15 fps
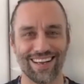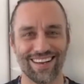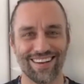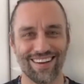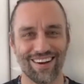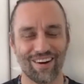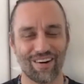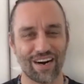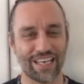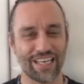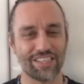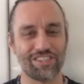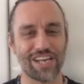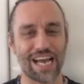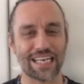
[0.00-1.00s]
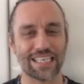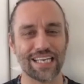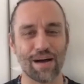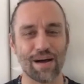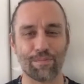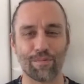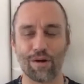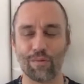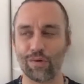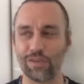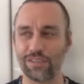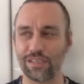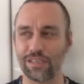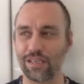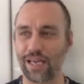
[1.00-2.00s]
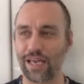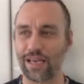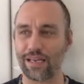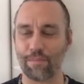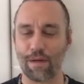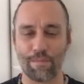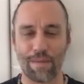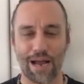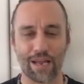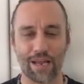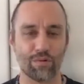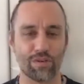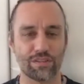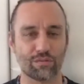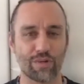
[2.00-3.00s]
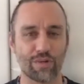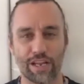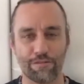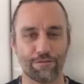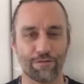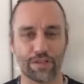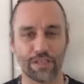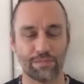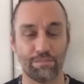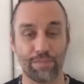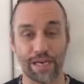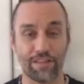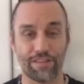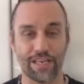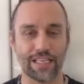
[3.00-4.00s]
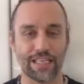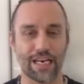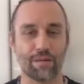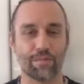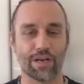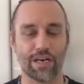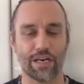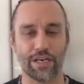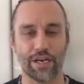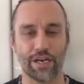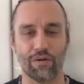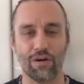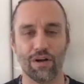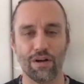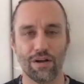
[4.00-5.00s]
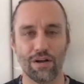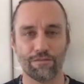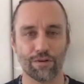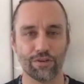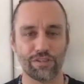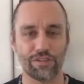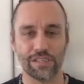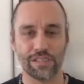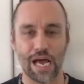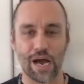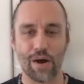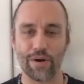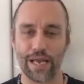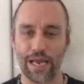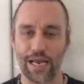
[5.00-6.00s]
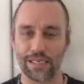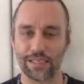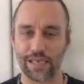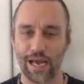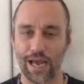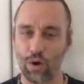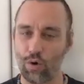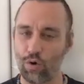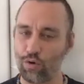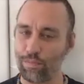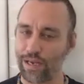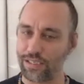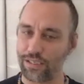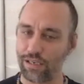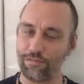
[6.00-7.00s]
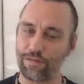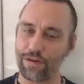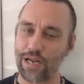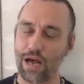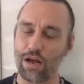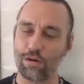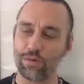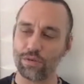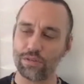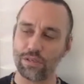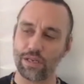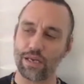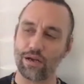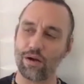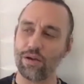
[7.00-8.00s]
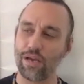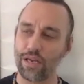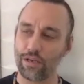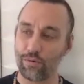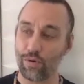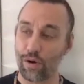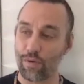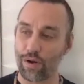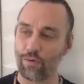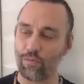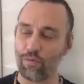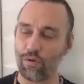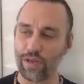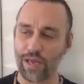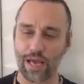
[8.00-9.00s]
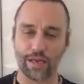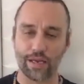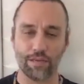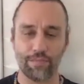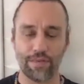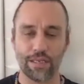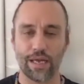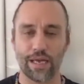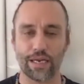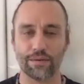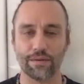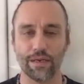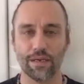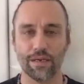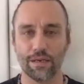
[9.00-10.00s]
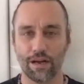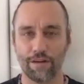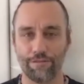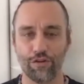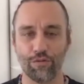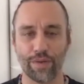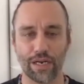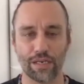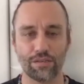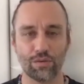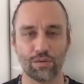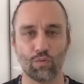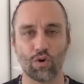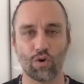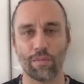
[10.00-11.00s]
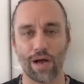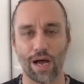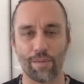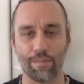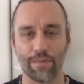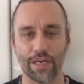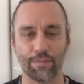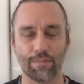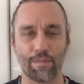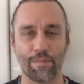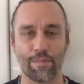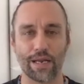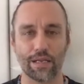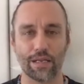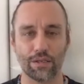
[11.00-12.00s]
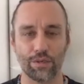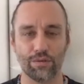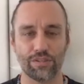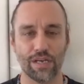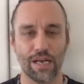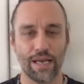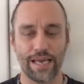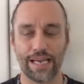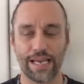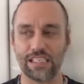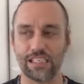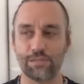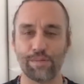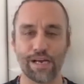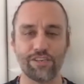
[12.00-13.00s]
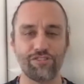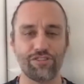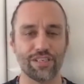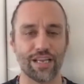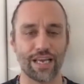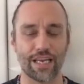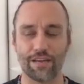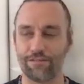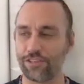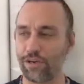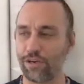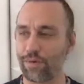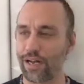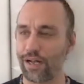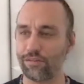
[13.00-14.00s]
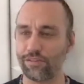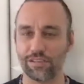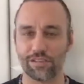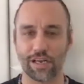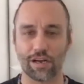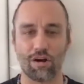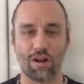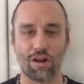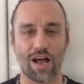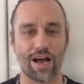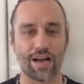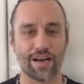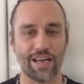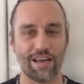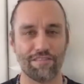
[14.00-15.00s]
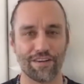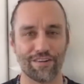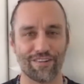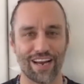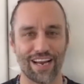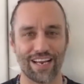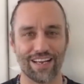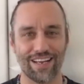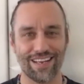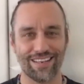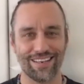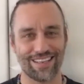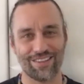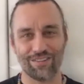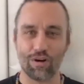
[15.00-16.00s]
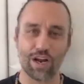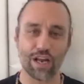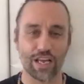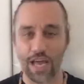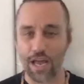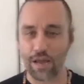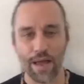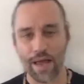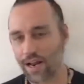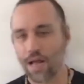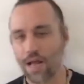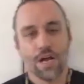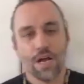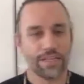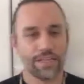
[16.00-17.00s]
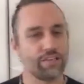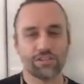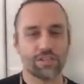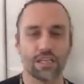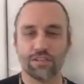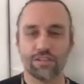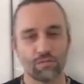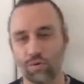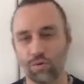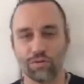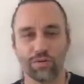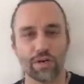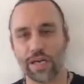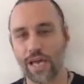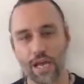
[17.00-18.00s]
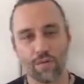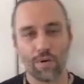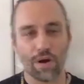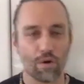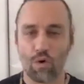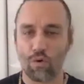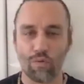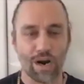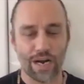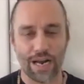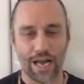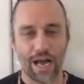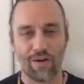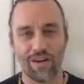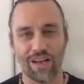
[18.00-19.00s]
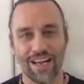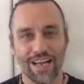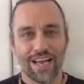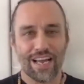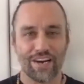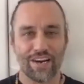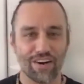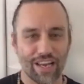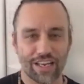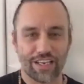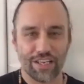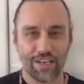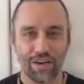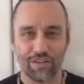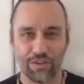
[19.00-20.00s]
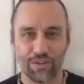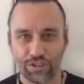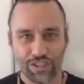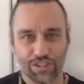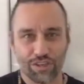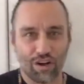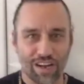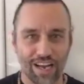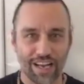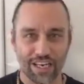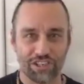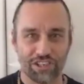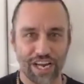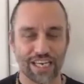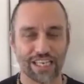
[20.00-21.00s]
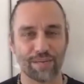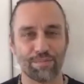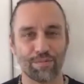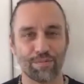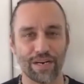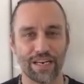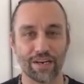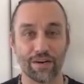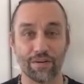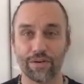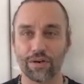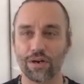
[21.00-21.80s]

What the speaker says: or I get jacked up, or I wasn't like, my body wasn't ready for this big thing that I'm going to do. Versus nowadays, I hold myself accountable to like, okay, do I want to roll? Yeah. Give me like a few minutes to warm up and get my body loose, especially like if someone else is like all hot and heavy, right? Like they're all like, hey man, they just got done rolling. They're like, hey, you want to roll right now? And they're like, they're just all kind of jacked up and ready to go. And you're like,